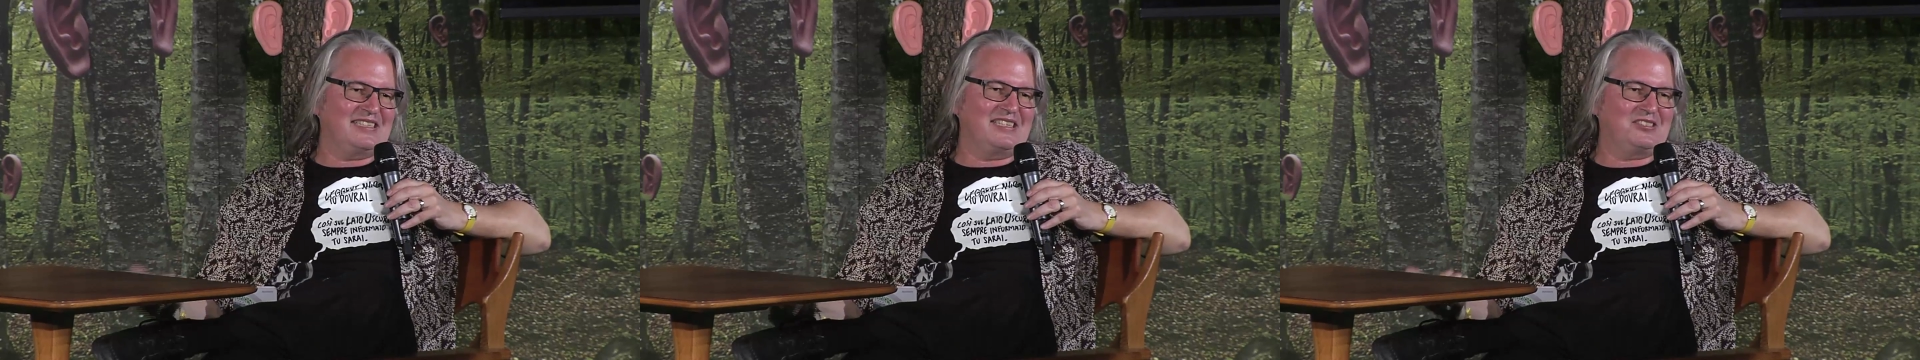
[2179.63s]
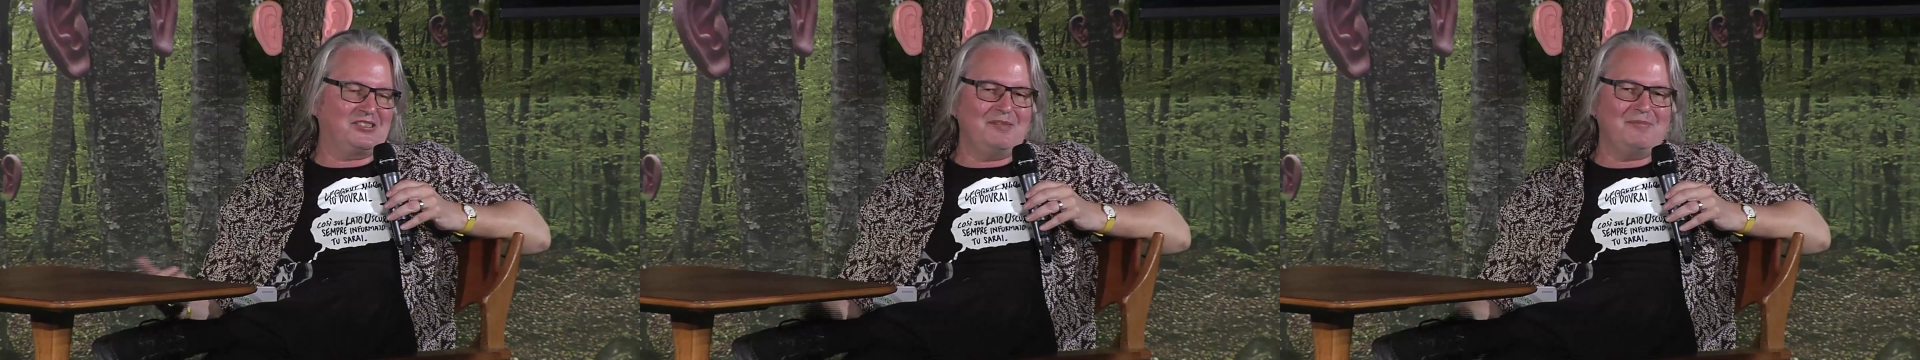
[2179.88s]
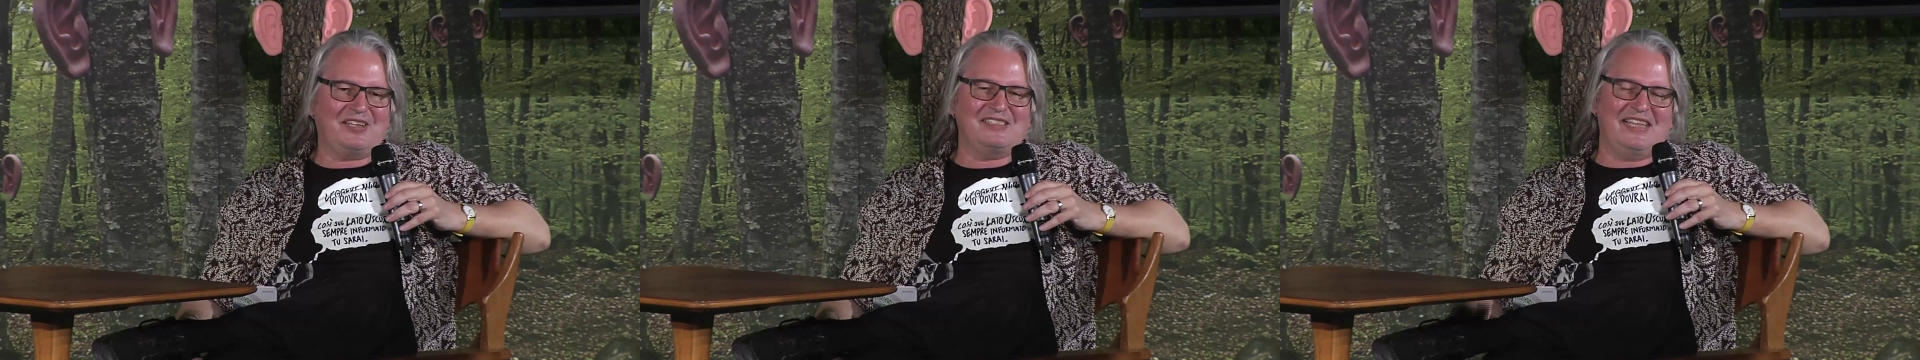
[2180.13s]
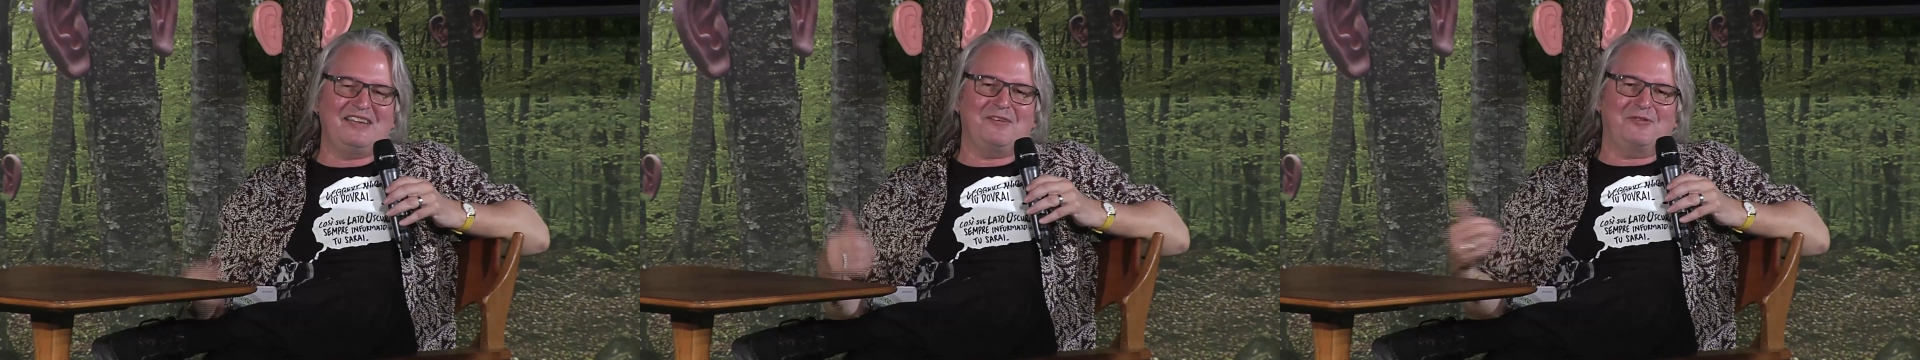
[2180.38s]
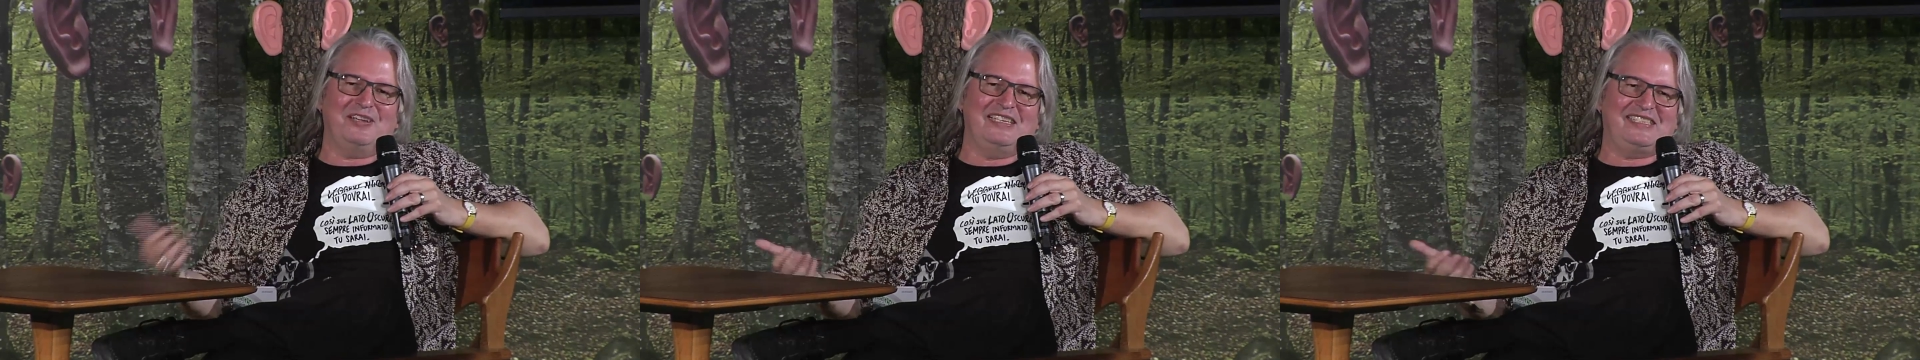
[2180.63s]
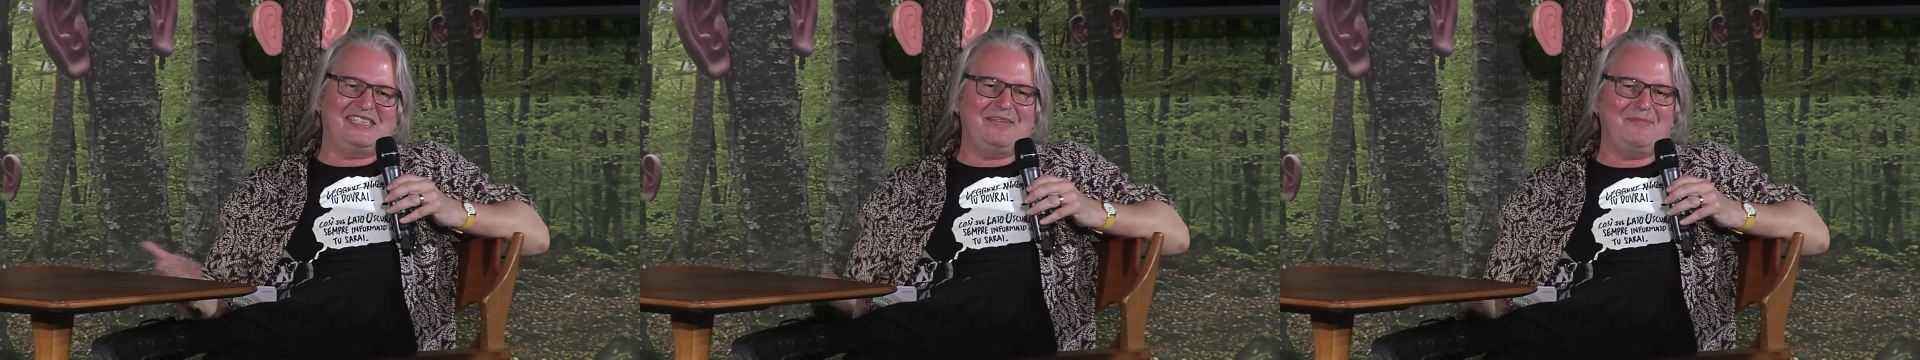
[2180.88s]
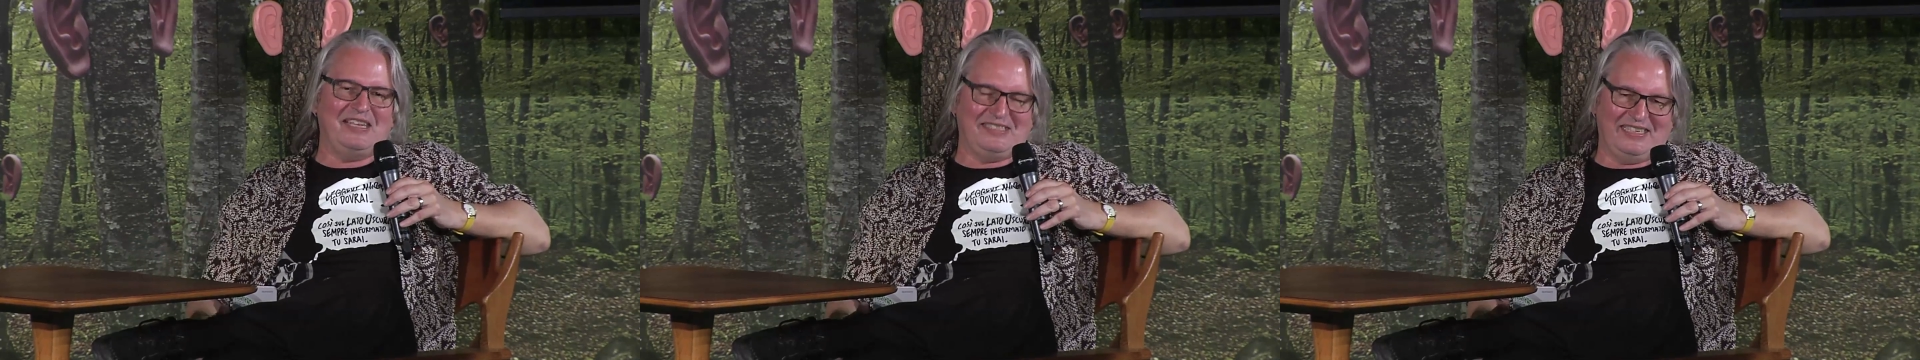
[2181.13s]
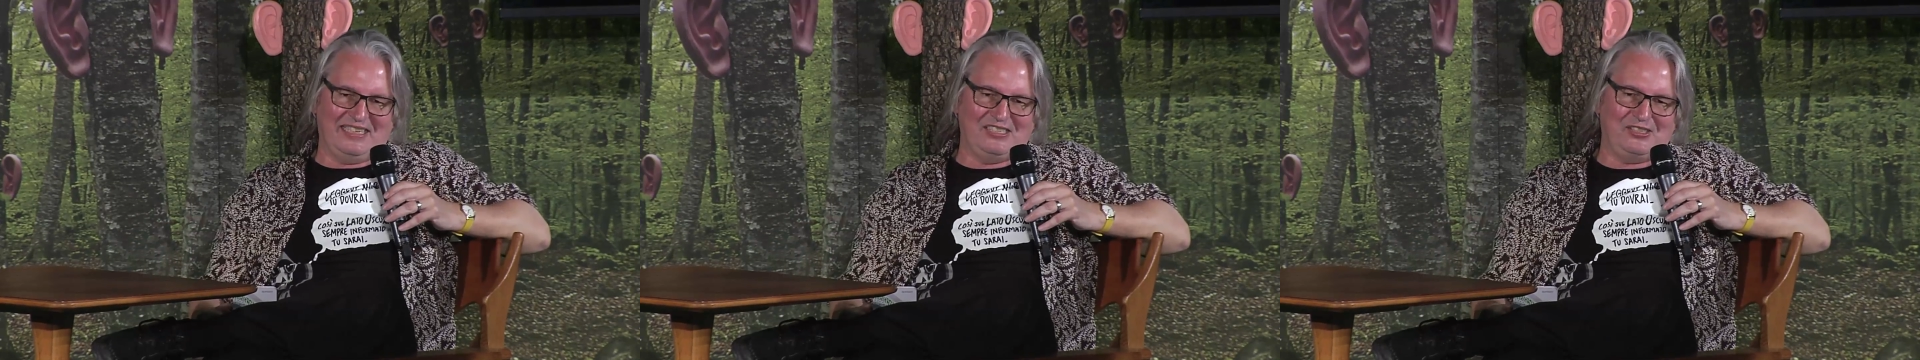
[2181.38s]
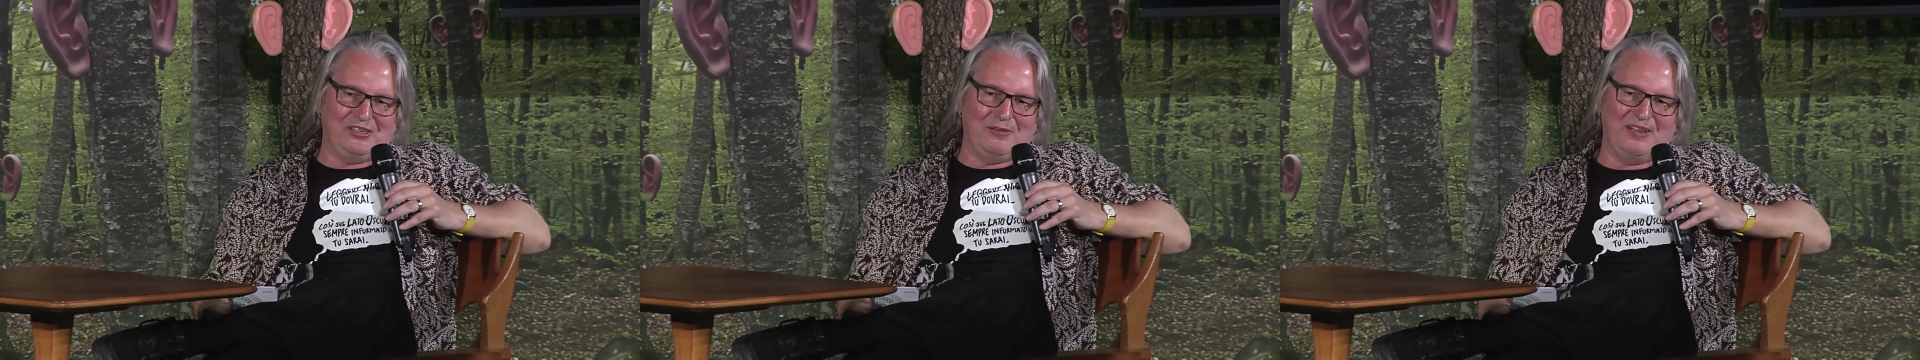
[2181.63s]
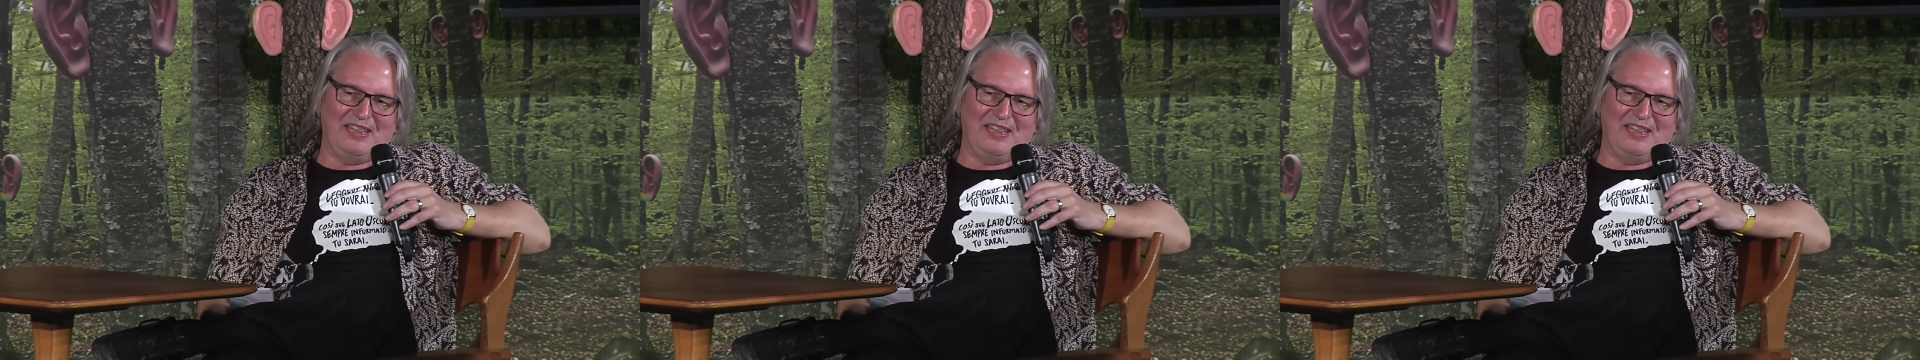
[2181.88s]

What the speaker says: consumer because they don't really see me as a consumer.